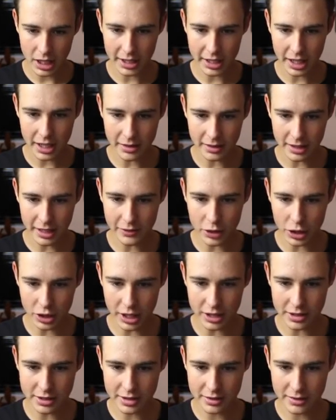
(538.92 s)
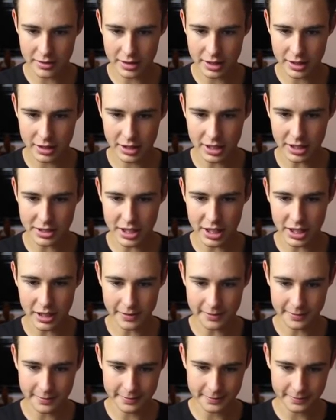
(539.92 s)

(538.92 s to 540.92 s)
Okay, they've got guns. Guns hurt.